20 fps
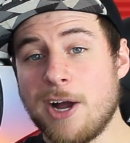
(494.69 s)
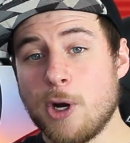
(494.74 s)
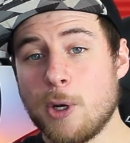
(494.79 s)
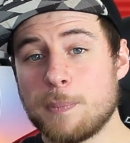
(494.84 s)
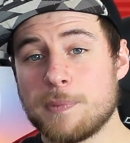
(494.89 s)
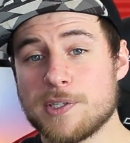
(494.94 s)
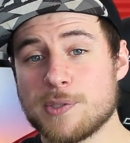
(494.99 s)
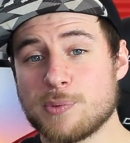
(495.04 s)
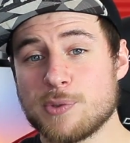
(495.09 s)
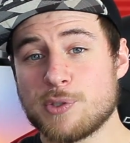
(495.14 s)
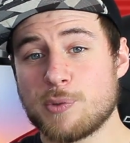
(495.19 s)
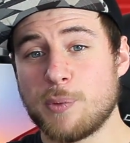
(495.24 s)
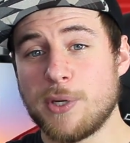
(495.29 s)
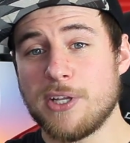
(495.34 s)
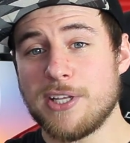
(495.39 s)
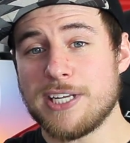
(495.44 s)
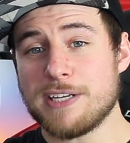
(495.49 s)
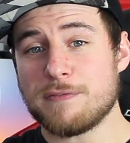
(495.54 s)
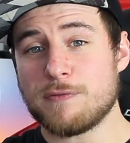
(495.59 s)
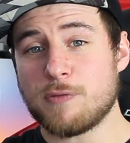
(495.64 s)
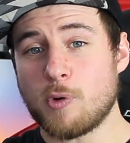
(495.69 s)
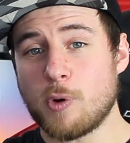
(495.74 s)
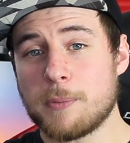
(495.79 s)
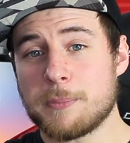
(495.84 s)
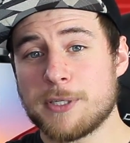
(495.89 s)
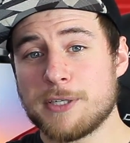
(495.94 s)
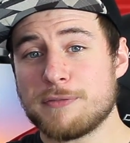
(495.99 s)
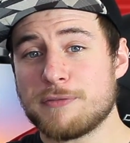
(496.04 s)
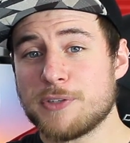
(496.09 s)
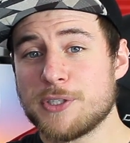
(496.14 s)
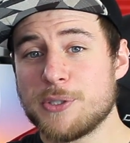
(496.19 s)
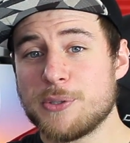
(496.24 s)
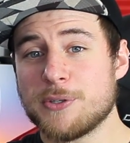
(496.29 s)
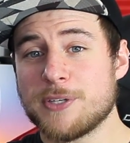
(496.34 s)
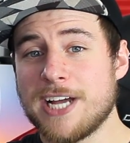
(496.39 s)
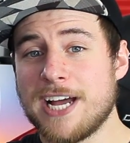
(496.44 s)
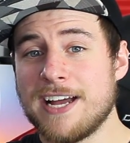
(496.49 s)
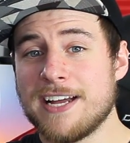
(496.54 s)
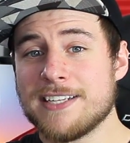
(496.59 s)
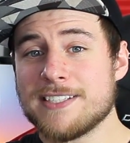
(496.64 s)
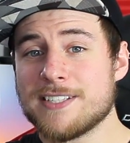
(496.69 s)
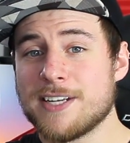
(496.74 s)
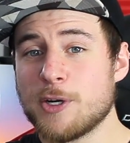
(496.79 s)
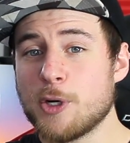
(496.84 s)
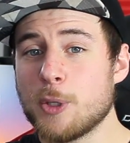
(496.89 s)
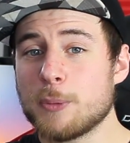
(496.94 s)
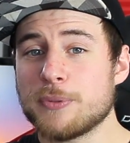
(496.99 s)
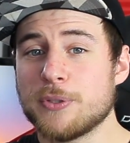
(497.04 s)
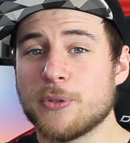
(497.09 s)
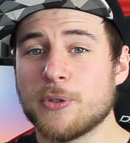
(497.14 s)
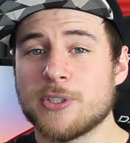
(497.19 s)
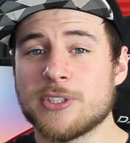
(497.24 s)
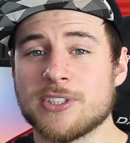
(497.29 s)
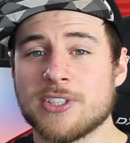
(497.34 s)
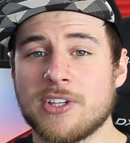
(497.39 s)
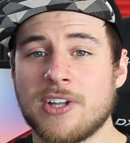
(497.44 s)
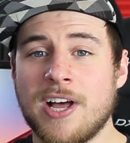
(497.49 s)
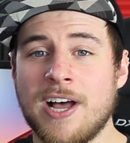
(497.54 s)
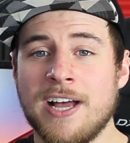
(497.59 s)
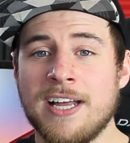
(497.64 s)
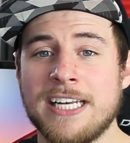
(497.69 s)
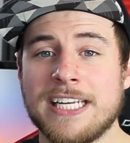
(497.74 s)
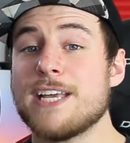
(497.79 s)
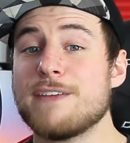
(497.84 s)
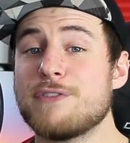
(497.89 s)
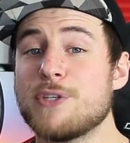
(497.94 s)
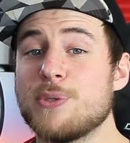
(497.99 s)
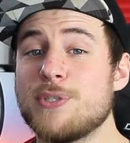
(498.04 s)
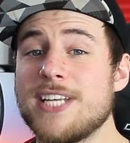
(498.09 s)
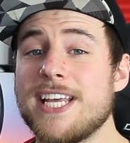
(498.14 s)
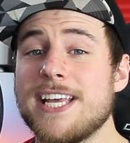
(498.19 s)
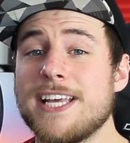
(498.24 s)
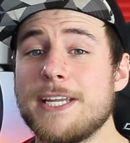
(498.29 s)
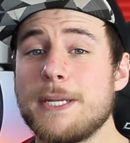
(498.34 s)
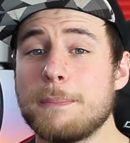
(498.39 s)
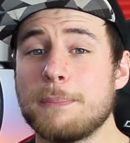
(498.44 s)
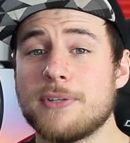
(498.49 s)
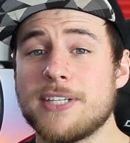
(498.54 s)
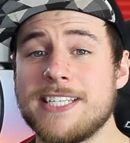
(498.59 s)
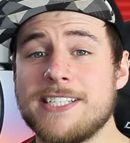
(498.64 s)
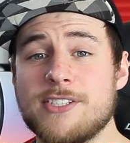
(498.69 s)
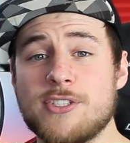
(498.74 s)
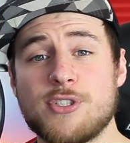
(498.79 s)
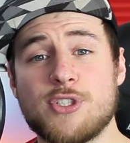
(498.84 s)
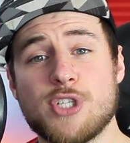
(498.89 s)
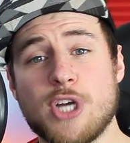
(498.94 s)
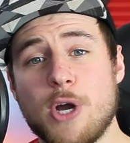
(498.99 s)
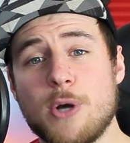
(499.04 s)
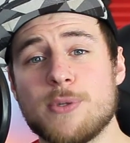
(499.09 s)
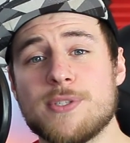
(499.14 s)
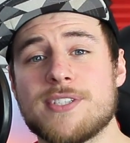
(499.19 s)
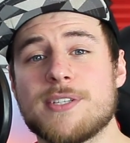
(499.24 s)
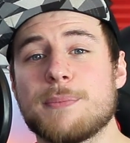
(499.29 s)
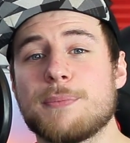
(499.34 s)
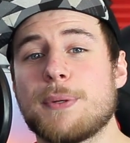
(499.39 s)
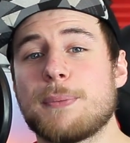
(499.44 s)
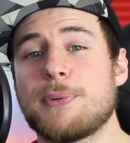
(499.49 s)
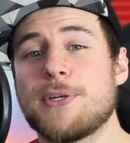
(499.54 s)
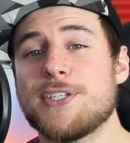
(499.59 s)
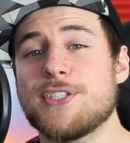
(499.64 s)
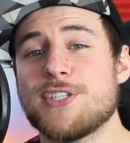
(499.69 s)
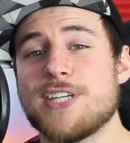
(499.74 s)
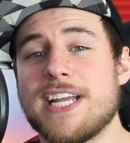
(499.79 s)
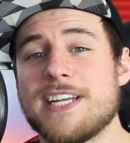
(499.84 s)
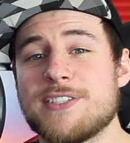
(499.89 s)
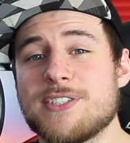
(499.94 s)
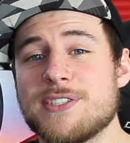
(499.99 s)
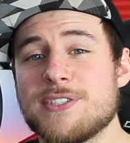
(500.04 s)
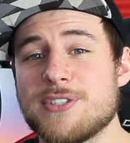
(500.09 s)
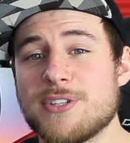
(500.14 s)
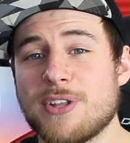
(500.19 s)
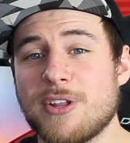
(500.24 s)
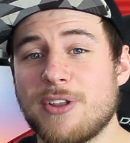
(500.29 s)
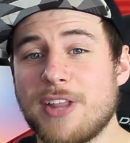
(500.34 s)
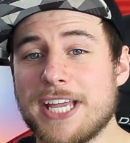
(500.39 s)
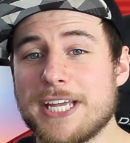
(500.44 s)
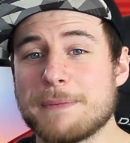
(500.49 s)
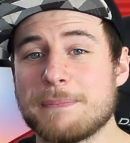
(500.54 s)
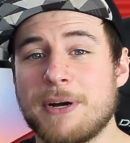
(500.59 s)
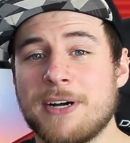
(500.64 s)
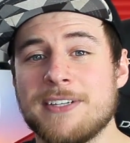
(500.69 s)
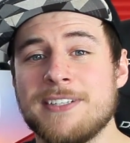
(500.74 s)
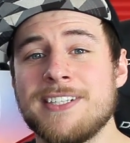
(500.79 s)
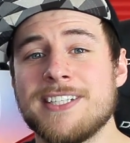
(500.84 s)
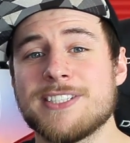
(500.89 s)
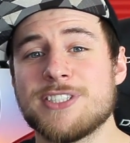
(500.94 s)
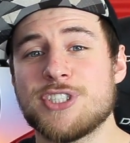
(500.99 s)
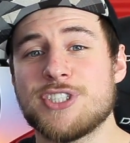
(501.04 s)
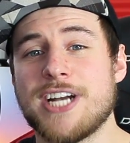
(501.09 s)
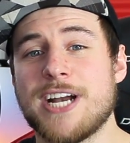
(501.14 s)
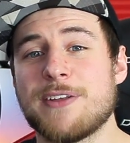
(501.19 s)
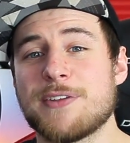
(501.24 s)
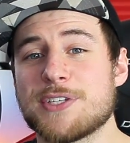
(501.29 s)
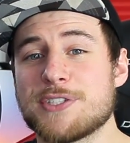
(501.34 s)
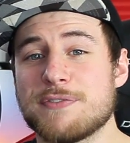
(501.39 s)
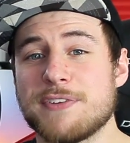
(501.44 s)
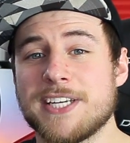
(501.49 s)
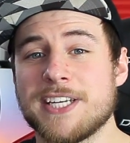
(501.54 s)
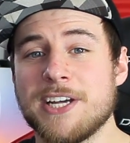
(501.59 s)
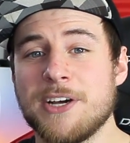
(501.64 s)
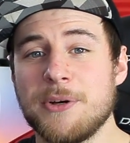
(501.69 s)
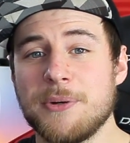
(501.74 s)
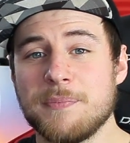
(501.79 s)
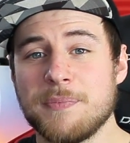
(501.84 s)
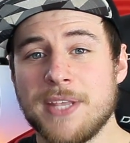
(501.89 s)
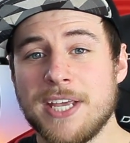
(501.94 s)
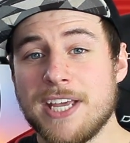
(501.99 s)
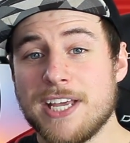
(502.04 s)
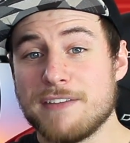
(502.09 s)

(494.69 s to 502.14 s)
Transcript: I hope this was really informative for you guys. I hope you learned a lot. If you did, please show some appreciation to the like button and share this video.